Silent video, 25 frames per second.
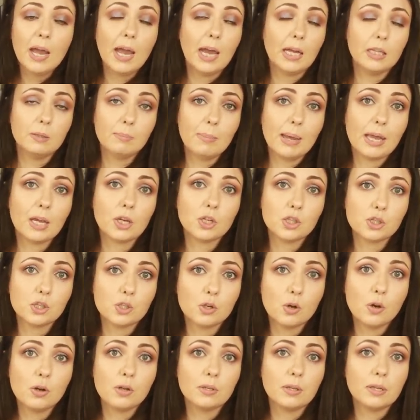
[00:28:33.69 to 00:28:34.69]
and make
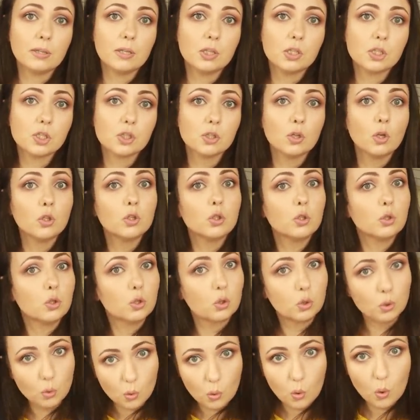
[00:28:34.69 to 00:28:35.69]
sure that it's not
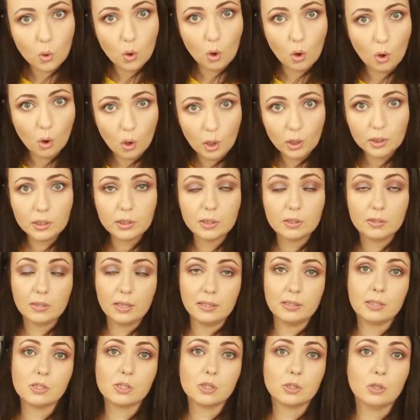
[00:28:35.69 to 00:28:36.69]
too hot
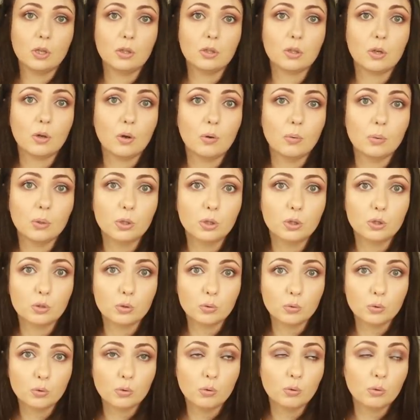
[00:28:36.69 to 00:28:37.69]
that it's not going to